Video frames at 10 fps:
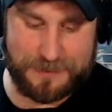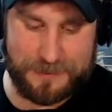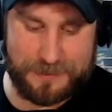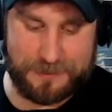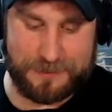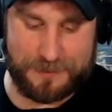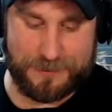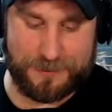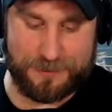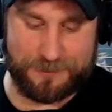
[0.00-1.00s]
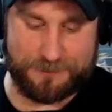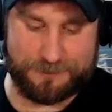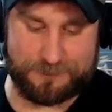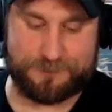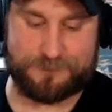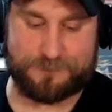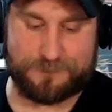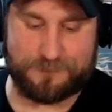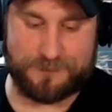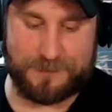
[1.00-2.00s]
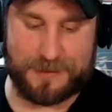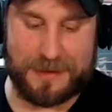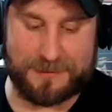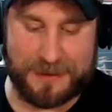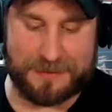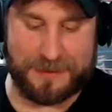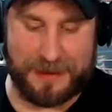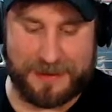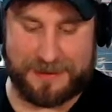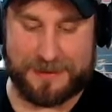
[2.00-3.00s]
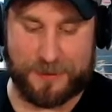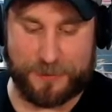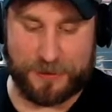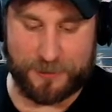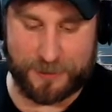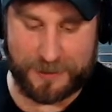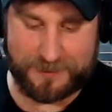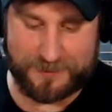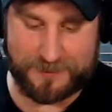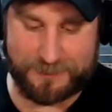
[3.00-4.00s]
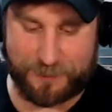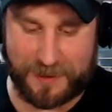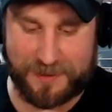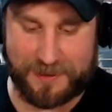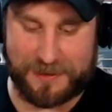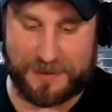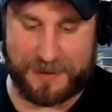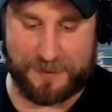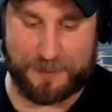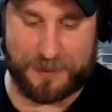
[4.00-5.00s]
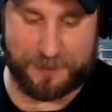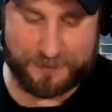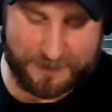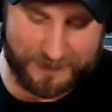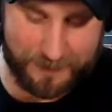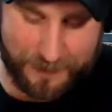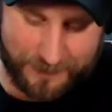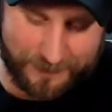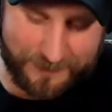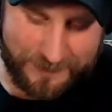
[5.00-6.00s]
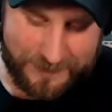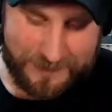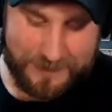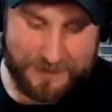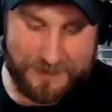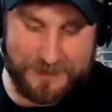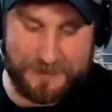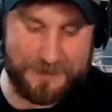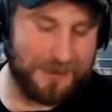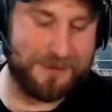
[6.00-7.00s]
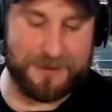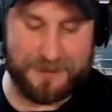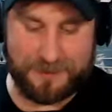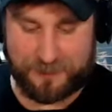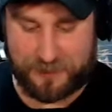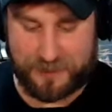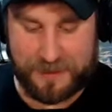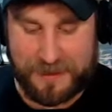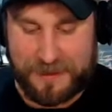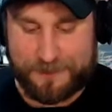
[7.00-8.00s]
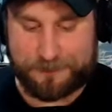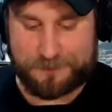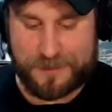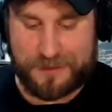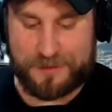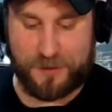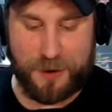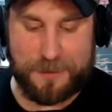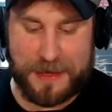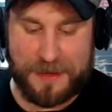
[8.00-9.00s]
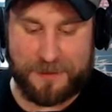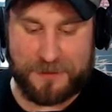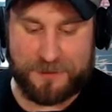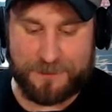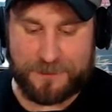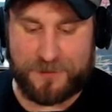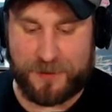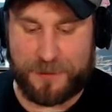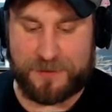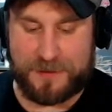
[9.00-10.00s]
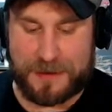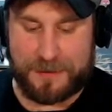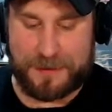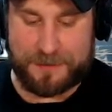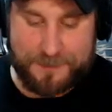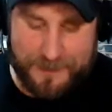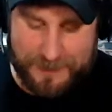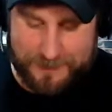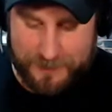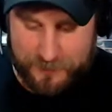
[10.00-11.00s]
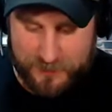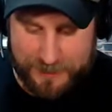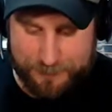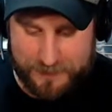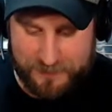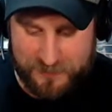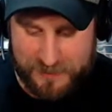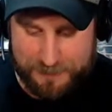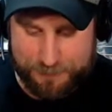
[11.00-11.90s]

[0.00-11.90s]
So, let's get to AEW, which is probably the thing everybody wants to hear about. At least in this world. Darby Allin, Joey Janela, TNT Championship.